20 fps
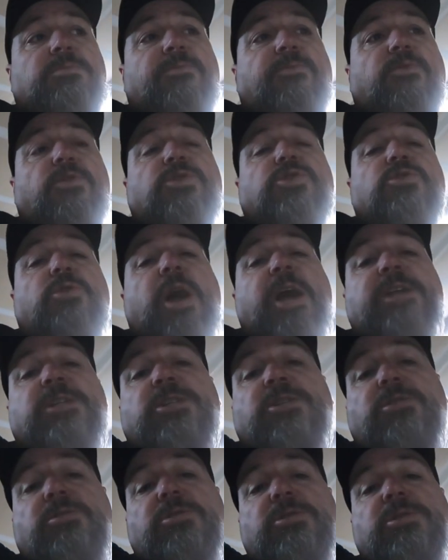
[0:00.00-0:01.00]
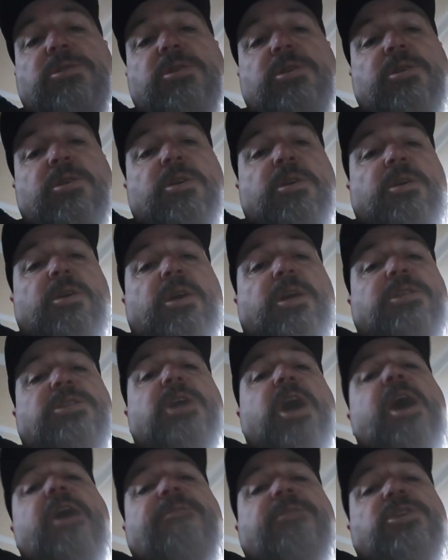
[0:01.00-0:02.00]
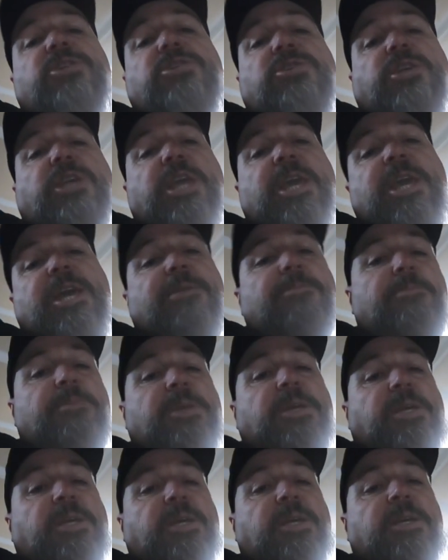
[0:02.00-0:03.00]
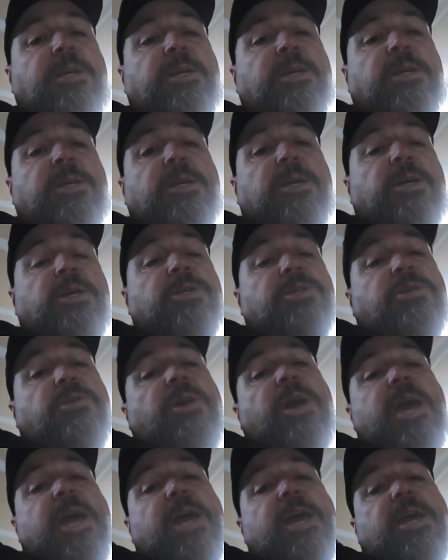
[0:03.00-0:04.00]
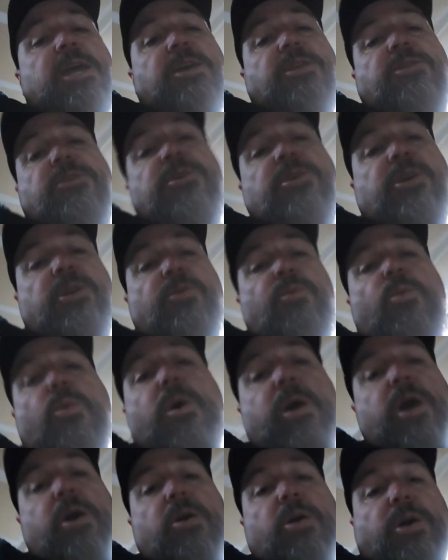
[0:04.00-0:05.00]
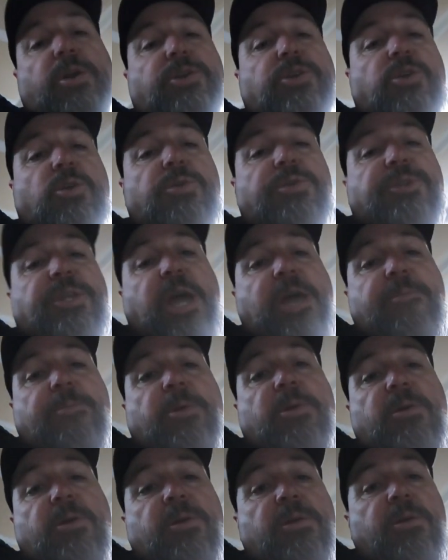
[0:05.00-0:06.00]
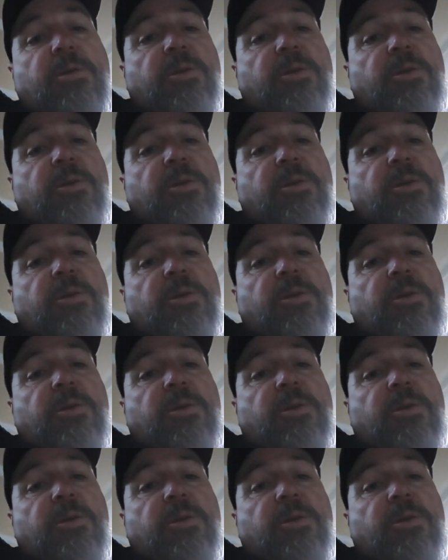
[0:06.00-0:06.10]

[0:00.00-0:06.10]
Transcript: For dry suits, it's obvious you can't pee so A, either you can wear adult diaper,